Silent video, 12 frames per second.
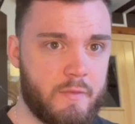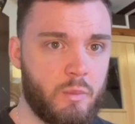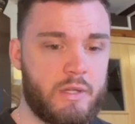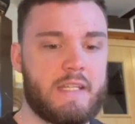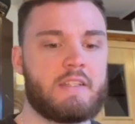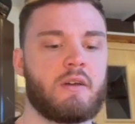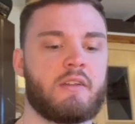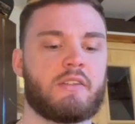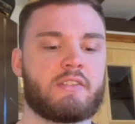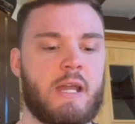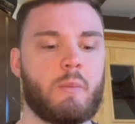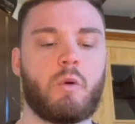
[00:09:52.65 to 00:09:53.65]
We need to
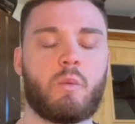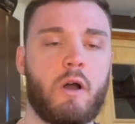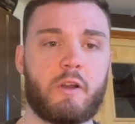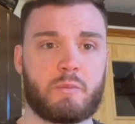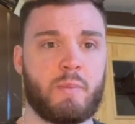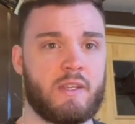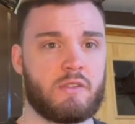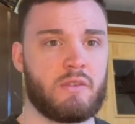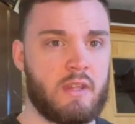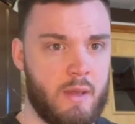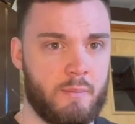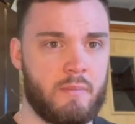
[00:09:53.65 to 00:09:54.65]
understand what works best for
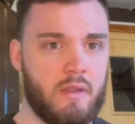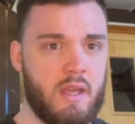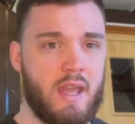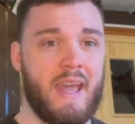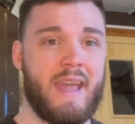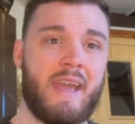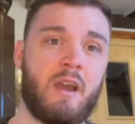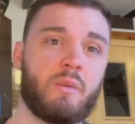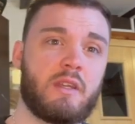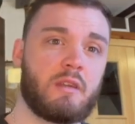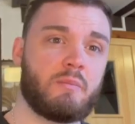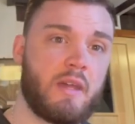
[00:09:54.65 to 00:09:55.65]
them, how we
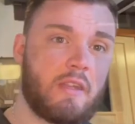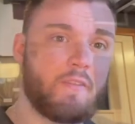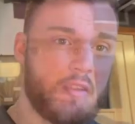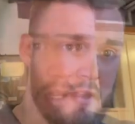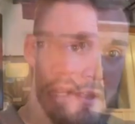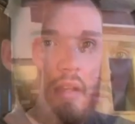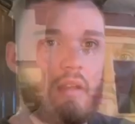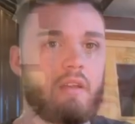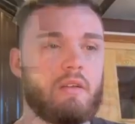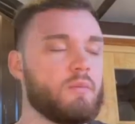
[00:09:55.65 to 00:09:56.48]
can benefit them.